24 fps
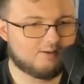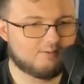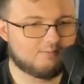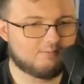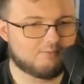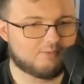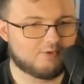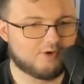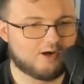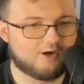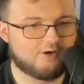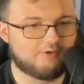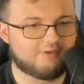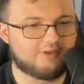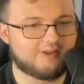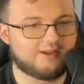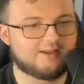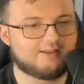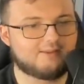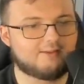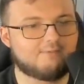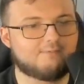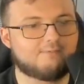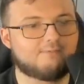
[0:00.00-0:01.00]
Bro,
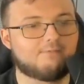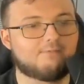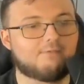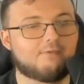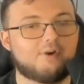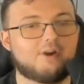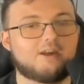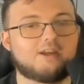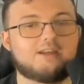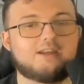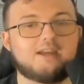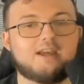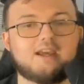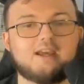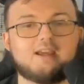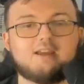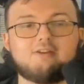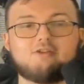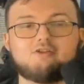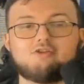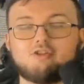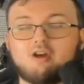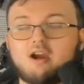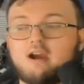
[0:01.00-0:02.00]
this freaking
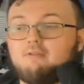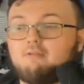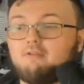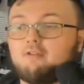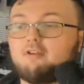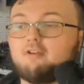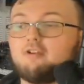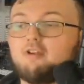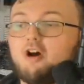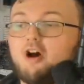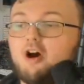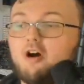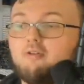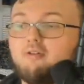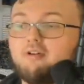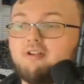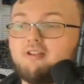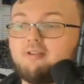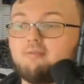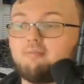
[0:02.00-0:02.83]
Trevor Lawrence,